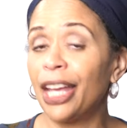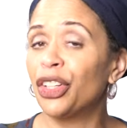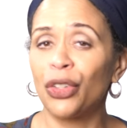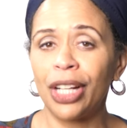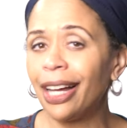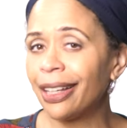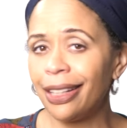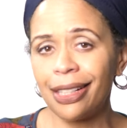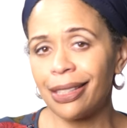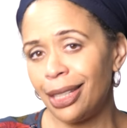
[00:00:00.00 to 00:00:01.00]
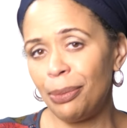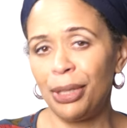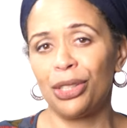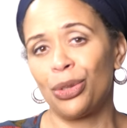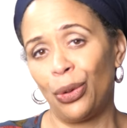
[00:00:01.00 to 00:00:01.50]
and you're not getting
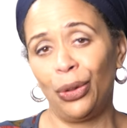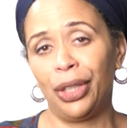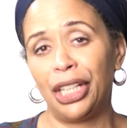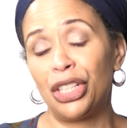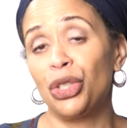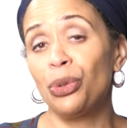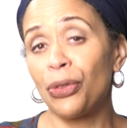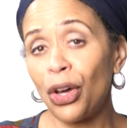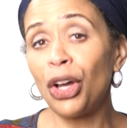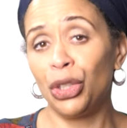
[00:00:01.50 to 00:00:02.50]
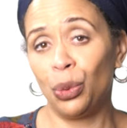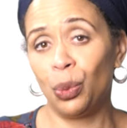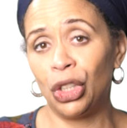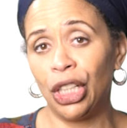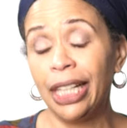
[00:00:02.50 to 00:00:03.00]
sleepy as early as you thought you
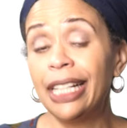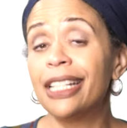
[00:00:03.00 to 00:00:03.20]
would